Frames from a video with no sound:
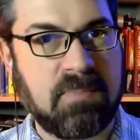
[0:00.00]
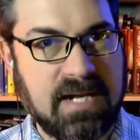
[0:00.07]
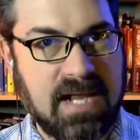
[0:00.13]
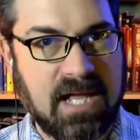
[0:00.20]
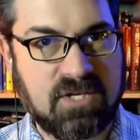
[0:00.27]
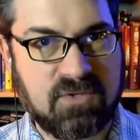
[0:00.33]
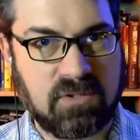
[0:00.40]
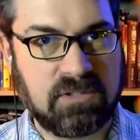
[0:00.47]
by
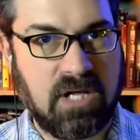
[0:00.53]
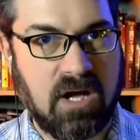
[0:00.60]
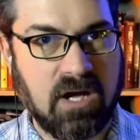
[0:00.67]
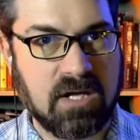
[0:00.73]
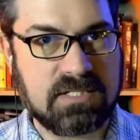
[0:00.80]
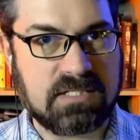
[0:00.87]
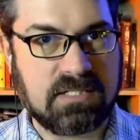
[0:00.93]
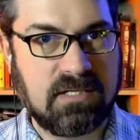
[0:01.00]
natural
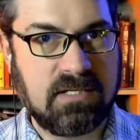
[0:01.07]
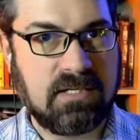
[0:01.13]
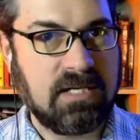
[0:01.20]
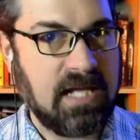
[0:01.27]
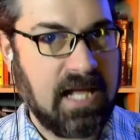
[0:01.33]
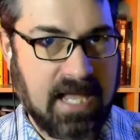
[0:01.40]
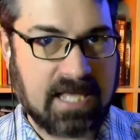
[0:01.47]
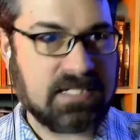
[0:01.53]
laws,
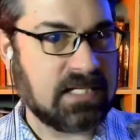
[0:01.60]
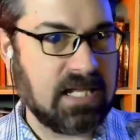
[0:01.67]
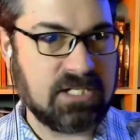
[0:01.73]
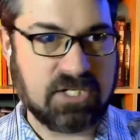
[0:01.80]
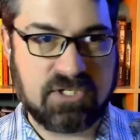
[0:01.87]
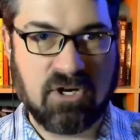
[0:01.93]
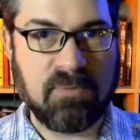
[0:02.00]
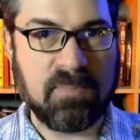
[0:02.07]
as again,
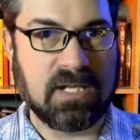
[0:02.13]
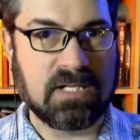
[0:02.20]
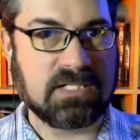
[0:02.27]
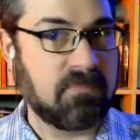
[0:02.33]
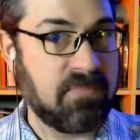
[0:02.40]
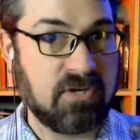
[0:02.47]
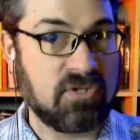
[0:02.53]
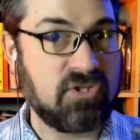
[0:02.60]

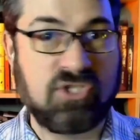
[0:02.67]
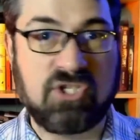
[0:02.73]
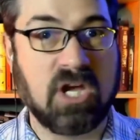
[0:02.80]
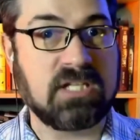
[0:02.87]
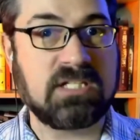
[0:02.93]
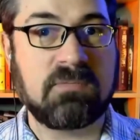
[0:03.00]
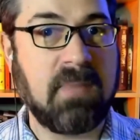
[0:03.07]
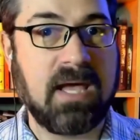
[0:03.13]
determinism, there's
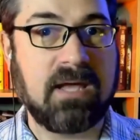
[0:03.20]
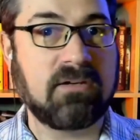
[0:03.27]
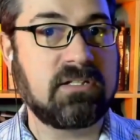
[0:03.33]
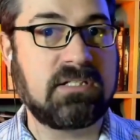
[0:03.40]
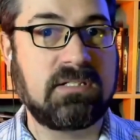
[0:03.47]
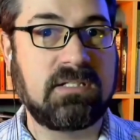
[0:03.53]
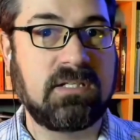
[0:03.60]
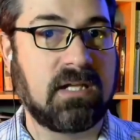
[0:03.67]
just matter,
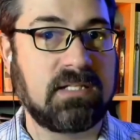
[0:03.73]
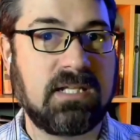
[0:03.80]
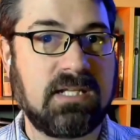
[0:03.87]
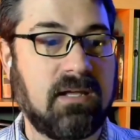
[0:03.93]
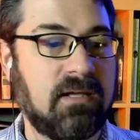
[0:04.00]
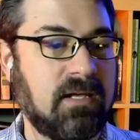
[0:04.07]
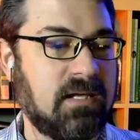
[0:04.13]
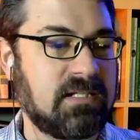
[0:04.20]

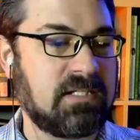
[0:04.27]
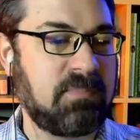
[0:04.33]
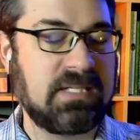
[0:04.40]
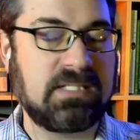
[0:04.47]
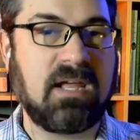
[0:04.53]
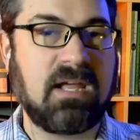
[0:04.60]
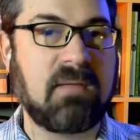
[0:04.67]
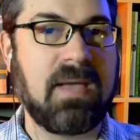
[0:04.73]

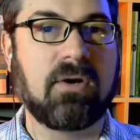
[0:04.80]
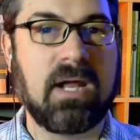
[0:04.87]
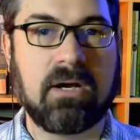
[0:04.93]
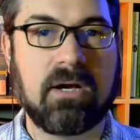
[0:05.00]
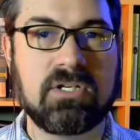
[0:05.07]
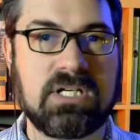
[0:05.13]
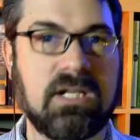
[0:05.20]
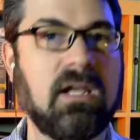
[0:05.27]
space-time matter
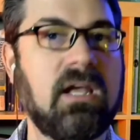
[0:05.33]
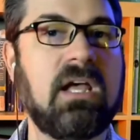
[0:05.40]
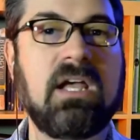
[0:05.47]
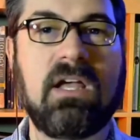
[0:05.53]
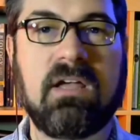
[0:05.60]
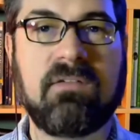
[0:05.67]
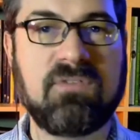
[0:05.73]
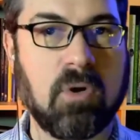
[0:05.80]
energy.
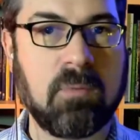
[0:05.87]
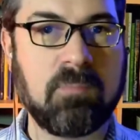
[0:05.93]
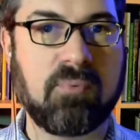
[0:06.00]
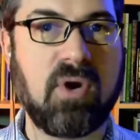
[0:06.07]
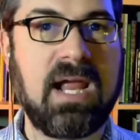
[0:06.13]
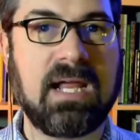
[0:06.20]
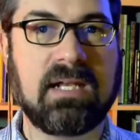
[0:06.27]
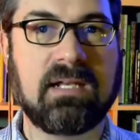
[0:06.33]
If your
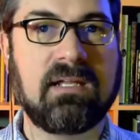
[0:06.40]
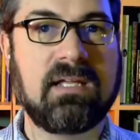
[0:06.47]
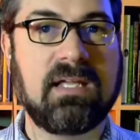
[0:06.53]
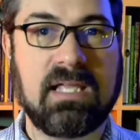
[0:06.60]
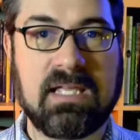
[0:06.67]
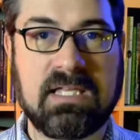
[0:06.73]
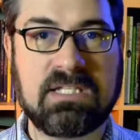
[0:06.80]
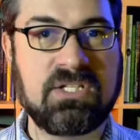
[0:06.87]
brain
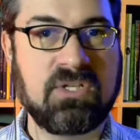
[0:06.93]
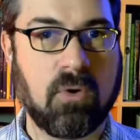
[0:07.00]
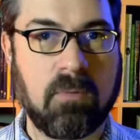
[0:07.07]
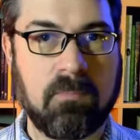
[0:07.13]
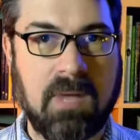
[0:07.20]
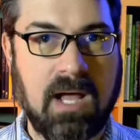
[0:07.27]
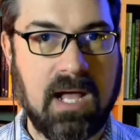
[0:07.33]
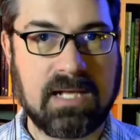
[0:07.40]
is your
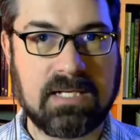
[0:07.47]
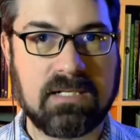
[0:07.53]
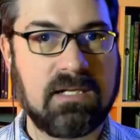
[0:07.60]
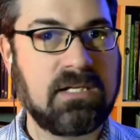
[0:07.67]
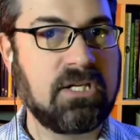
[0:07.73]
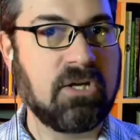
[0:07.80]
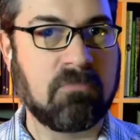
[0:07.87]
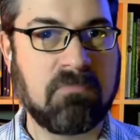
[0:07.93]
mind
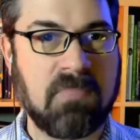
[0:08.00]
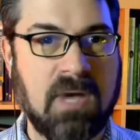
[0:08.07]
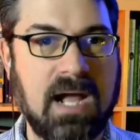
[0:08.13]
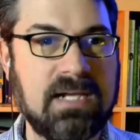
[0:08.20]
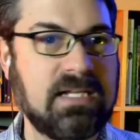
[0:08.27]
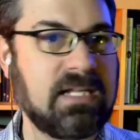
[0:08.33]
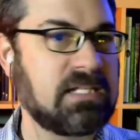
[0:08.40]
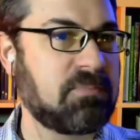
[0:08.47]

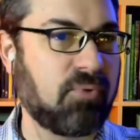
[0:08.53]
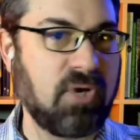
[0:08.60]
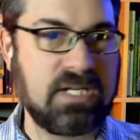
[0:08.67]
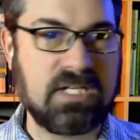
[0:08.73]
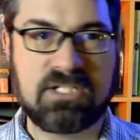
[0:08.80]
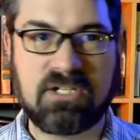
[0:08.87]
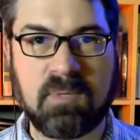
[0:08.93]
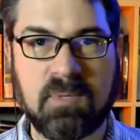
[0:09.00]
is
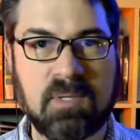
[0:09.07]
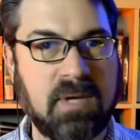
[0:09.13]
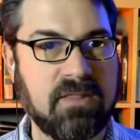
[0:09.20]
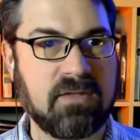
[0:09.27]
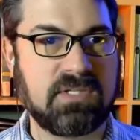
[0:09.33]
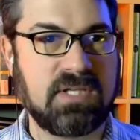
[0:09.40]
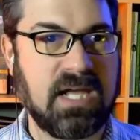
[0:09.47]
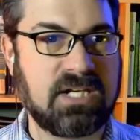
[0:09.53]
predetermined by
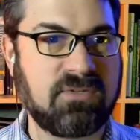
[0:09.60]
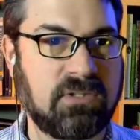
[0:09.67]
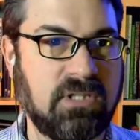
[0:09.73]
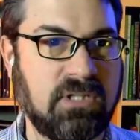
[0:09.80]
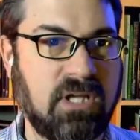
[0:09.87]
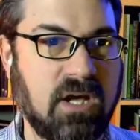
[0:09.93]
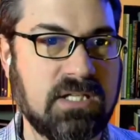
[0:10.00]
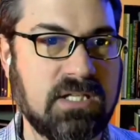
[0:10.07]
those natural
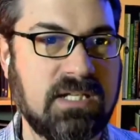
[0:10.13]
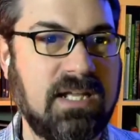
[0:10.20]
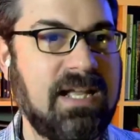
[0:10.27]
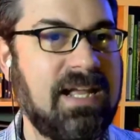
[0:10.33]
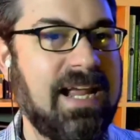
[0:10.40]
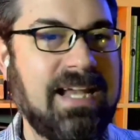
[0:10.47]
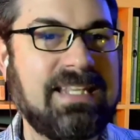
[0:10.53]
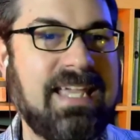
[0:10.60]
laws.
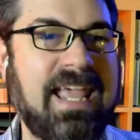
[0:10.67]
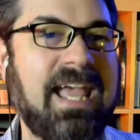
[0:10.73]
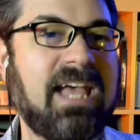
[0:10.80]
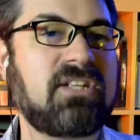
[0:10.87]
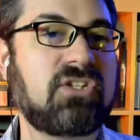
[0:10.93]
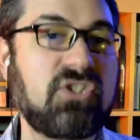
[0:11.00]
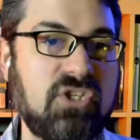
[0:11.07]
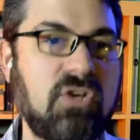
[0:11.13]
It
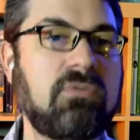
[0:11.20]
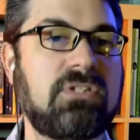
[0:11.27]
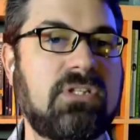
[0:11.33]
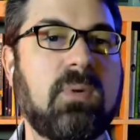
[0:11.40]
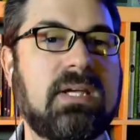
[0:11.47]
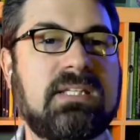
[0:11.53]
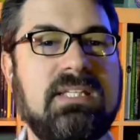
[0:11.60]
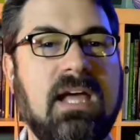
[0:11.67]
can't choose
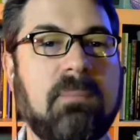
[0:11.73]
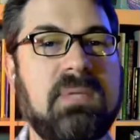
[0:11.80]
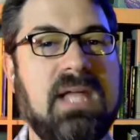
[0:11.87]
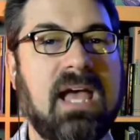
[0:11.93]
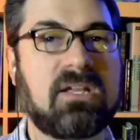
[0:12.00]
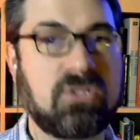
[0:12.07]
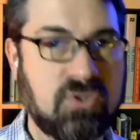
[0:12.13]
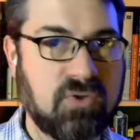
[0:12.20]
to accept
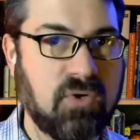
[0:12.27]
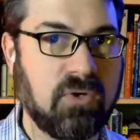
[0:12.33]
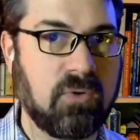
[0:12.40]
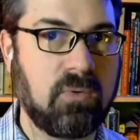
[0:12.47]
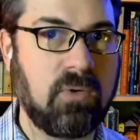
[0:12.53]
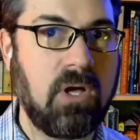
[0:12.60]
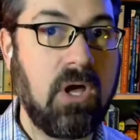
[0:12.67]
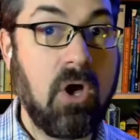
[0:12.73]
as
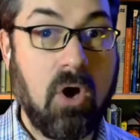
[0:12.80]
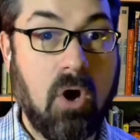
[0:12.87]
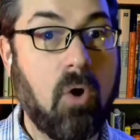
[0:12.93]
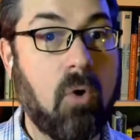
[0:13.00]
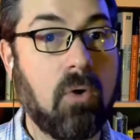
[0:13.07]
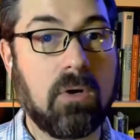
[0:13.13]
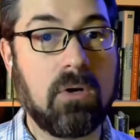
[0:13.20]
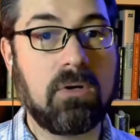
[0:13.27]
true
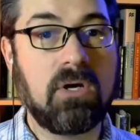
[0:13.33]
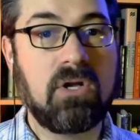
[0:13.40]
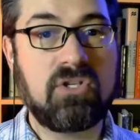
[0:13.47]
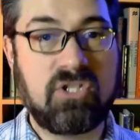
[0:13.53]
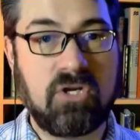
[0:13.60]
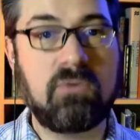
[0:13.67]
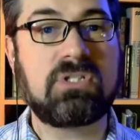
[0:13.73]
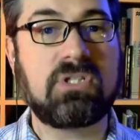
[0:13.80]
or
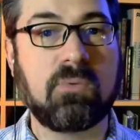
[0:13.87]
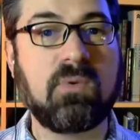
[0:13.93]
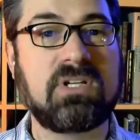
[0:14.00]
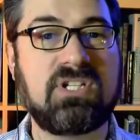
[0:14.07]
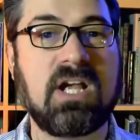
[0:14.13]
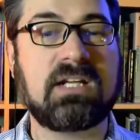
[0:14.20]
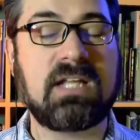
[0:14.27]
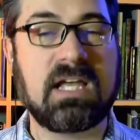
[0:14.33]
choose to
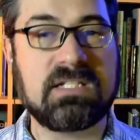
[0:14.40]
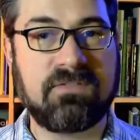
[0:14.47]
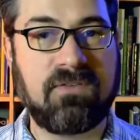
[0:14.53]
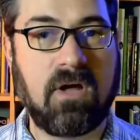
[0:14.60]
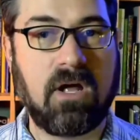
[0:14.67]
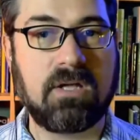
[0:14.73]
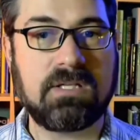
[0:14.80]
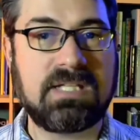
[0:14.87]
reject as
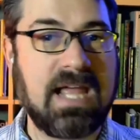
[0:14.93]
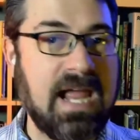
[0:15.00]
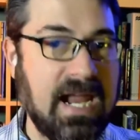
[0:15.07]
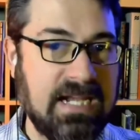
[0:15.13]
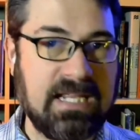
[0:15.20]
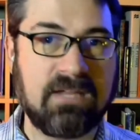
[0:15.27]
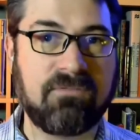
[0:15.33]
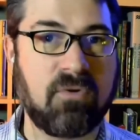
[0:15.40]
false
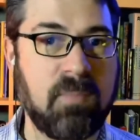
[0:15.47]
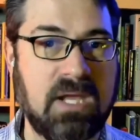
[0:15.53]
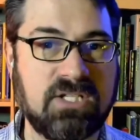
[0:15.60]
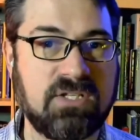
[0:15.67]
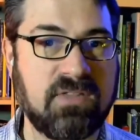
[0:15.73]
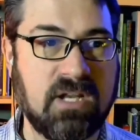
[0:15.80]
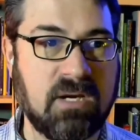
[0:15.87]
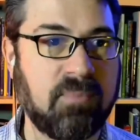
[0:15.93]
any
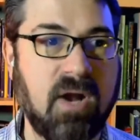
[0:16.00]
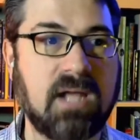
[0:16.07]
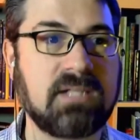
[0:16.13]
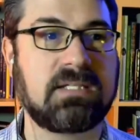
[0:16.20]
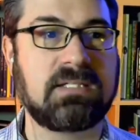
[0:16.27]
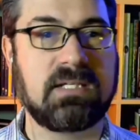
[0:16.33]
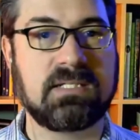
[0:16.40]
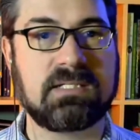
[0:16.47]
information that it
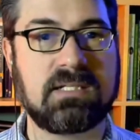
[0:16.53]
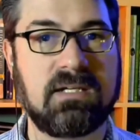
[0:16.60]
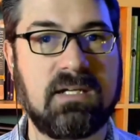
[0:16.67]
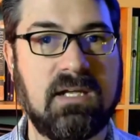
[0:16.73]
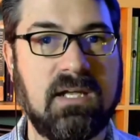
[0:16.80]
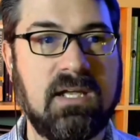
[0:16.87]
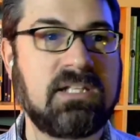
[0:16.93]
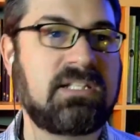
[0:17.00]
processes.
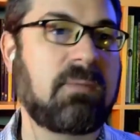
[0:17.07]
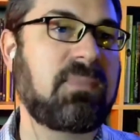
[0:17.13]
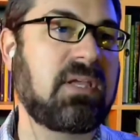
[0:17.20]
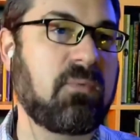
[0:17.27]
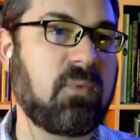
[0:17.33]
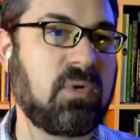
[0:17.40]
Something